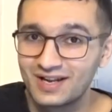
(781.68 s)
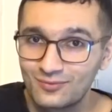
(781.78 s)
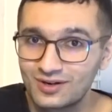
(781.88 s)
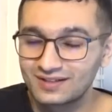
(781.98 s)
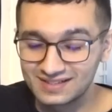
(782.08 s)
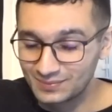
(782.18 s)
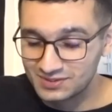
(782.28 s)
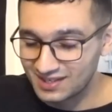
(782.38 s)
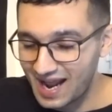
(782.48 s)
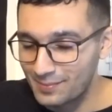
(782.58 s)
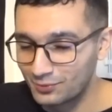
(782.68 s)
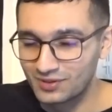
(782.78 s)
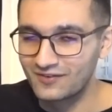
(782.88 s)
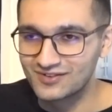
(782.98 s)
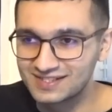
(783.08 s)
network. Same thing's gonna happen with
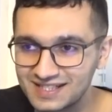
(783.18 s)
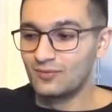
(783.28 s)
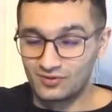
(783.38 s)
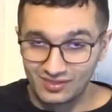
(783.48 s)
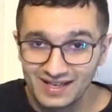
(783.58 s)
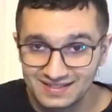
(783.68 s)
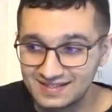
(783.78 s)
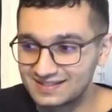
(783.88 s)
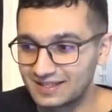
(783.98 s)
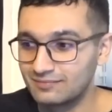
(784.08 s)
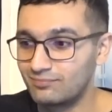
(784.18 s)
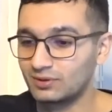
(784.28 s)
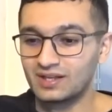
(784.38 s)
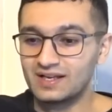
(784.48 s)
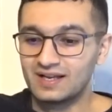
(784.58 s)
FSD, with licensing.
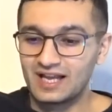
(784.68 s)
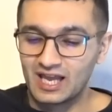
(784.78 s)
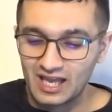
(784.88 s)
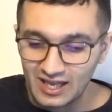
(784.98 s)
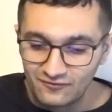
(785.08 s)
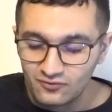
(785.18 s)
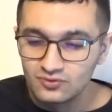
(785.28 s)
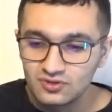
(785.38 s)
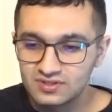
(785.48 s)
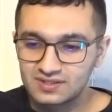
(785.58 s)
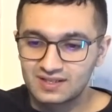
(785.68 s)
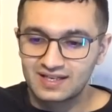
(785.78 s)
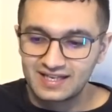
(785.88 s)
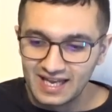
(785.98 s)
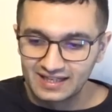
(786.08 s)
But if you just
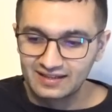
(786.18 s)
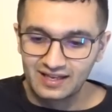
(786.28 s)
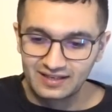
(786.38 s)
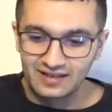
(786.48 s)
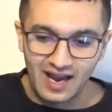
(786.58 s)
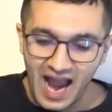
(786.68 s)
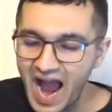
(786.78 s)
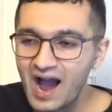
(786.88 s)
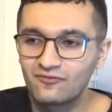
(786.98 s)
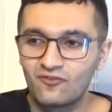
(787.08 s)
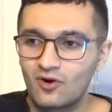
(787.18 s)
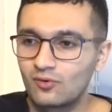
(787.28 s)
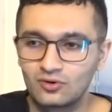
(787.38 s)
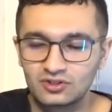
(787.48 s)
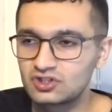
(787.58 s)
get like half
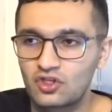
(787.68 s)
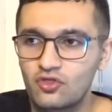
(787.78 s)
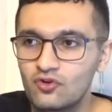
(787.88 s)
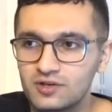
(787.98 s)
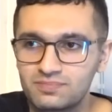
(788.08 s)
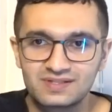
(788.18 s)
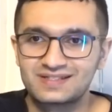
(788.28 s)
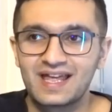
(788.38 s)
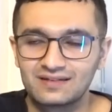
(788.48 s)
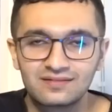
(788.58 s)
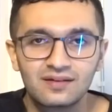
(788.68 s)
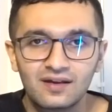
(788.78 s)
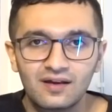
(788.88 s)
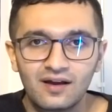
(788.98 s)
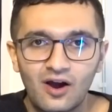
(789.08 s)
or just 30%
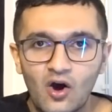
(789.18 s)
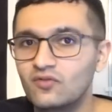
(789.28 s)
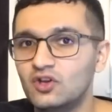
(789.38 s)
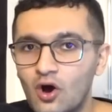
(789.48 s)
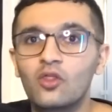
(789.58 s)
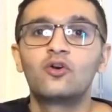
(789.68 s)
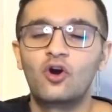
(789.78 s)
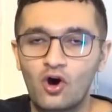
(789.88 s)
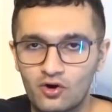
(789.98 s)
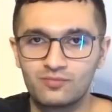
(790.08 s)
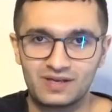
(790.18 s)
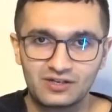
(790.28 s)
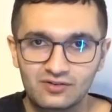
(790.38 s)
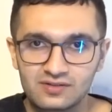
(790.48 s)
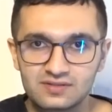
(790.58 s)
of the other
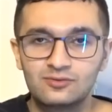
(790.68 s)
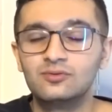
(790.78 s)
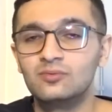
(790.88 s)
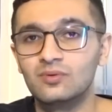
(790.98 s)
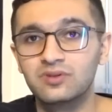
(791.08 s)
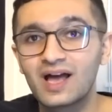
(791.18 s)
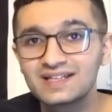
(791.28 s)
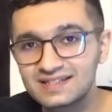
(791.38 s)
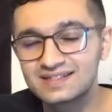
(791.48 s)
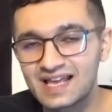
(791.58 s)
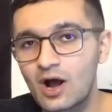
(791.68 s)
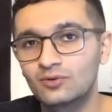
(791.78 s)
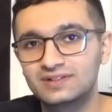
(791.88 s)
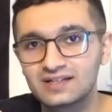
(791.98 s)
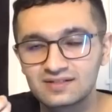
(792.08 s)
automakers to license
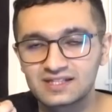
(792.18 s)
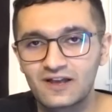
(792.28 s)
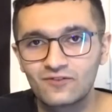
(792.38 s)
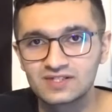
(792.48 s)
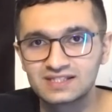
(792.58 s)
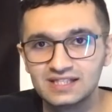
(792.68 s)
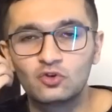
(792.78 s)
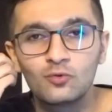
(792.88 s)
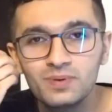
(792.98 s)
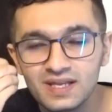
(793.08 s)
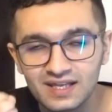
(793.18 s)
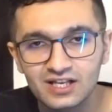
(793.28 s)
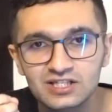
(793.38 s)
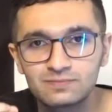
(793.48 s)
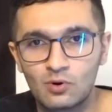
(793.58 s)
out Tesla's FSD, you're being
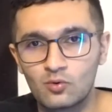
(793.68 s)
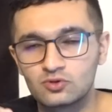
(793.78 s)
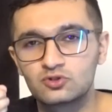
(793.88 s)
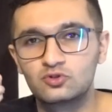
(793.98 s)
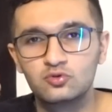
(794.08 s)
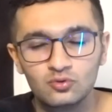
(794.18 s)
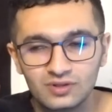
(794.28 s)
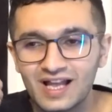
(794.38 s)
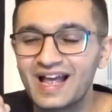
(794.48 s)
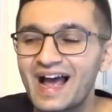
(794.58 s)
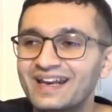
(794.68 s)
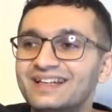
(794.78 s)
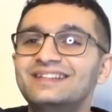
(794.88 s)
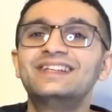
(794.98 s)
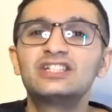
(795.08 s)
exposed to an
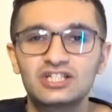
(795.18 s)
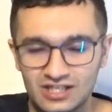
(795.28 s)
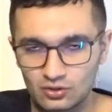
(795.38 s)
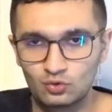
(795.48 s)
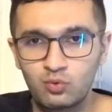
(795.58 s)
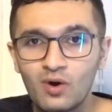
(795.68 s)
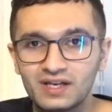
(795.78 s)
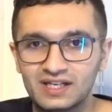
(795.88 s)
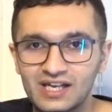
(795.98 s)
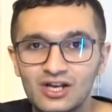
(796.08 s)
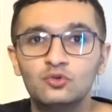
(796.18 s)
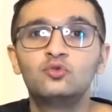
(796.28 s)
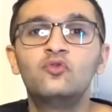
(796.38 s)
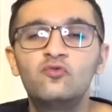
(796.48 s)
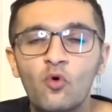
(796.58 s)
addition 20
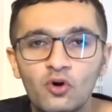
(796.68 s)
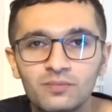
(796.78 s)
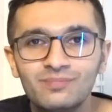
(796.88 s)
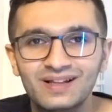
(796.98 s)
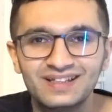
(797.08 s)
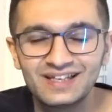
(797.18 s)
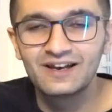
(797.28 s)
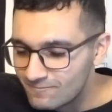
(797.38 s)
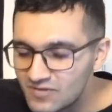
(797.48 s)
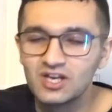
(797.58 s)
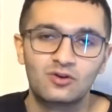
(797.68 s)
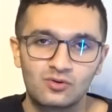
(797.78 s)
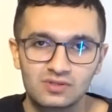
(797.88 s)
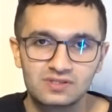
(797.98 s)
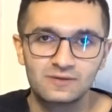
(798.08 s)
to 40 million
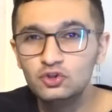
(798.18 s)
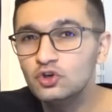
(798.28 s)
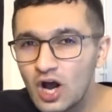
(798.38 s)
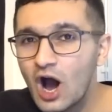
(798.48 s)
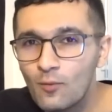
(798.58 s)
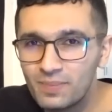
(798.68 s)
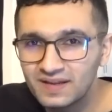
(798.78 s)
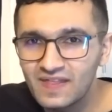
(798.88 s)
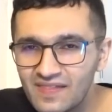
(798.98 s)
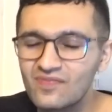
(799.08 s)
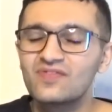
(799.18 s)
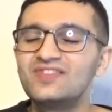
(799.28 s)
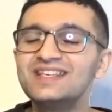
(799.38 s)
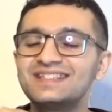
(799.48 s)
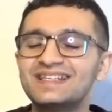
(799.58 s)
vehicles. Do you know how big that
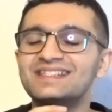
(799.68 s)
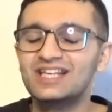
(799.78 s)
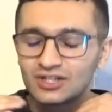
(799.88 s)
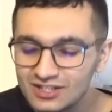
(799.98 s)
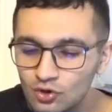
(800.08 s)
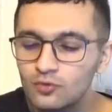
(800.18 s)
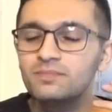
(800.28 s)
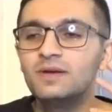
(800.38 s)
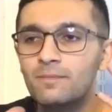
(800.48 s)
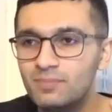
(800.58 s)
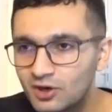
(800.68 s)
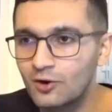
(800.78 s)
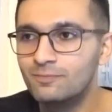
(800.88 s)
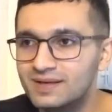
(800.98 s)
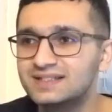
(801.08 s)
this is? This could be a bigger
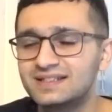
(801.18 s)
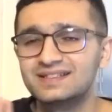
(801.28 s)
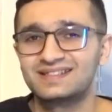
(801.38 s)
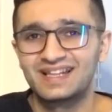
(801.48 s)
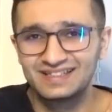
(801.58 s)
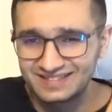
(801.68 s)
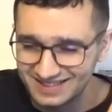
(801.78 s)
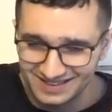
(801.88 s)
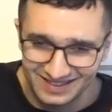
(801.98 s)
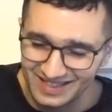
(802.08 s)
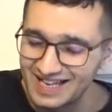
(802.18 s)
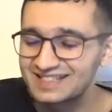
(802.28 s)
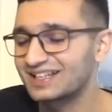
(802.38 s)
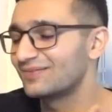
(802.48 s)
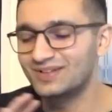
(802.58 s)
business than just, it's
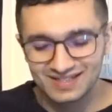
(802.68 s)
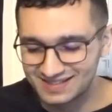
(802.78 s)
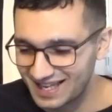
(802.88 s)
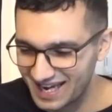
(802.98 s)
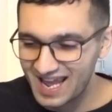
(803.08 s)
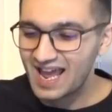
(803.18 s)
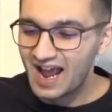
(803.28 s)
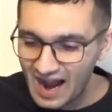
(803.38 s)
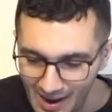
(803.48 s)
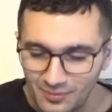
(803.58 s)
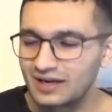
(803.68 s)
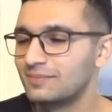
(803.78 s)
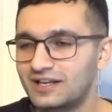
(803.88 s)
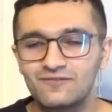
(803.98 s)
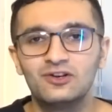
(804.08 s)
gonna be insane. I'm gonna
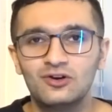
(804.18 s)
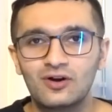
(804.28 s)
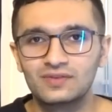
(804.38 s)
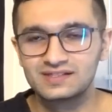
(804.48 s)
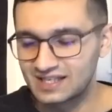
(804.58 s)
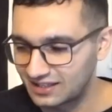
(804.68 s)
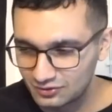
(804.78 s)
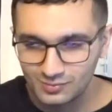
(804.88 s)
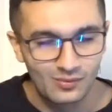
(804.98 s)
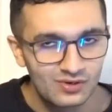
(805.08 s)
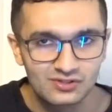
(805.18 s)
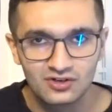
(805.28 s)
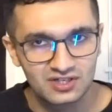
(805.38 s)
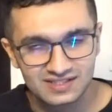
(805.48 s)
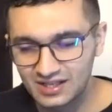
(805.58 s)
make a video on this. I gotta do my
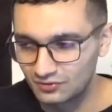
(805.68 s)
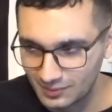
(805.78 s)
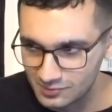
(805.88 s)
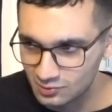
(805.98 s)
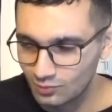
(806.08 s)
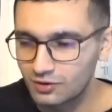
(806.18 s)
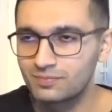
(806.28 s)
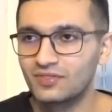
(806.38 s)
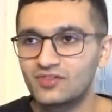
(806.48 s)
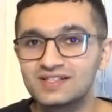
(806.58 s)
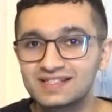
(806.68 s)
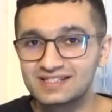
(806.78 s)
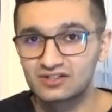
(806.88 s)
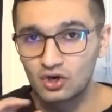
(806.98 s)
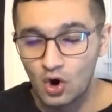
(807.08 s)
research and see how the numbers will work, but this
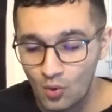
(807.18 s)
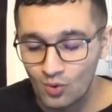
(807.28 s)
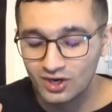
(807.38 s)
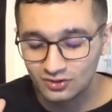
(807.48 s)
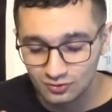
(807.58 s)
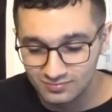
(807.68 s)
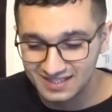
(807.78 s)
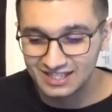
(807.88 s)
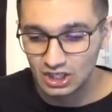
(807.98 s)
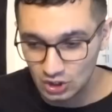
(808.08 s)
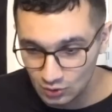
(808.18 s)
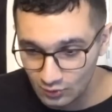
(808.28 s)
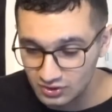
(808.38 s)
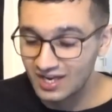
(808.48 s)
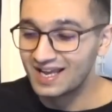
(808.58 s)
is going to be
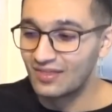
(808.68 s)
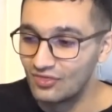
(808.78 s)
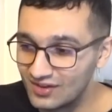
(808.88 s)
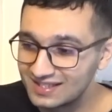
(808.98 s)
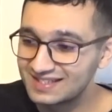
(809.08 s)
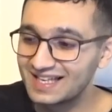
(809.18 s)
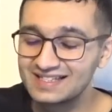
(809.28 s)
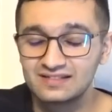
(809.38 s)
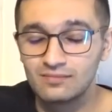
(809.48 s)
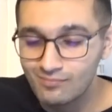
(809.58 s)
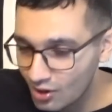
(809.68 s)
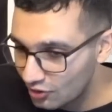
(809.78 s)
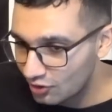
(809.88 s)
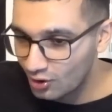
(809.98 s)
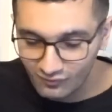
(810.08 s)
huge. This is the
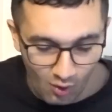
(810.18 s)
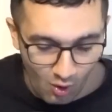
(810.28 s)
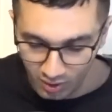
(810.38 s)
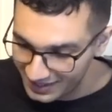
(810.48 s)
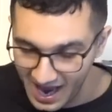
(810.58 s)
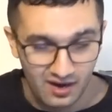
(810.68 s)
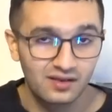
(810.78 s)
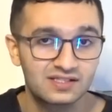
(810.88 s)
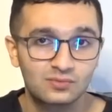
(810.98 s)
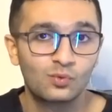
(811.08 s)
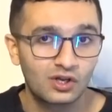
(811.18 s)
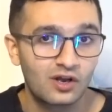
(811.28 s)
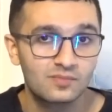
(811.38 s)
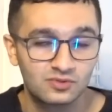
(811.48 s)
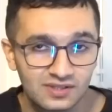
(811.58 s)
mother of all catalysts when it
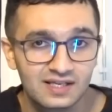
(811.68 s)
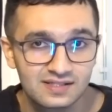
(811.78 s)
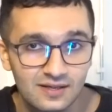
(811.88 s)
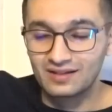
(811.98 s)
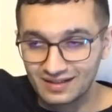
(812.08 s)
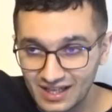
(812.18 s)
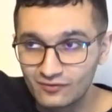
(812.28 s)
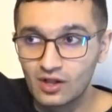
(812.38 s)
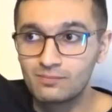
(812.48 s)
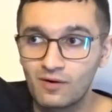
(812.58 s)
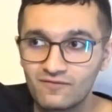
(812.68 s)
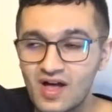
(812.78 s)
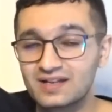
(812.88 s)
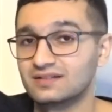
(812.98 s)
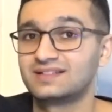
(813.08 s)
comes to Tesla. The level above
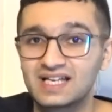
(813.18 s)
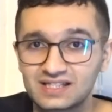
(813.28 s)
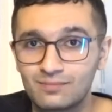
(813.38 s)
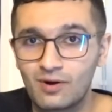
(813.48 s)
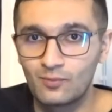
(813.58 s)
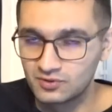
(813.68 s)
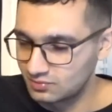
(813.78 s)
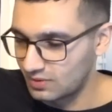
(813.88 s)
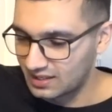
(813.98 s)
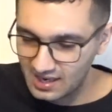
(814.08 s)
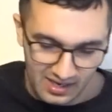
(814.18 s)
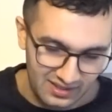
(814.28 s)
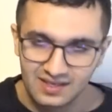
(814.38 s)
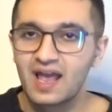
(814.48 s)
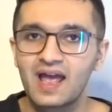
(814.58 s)
that is a Tesla bot, which again, I
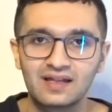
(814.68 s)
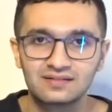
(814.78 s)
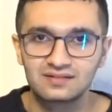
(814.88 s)
can't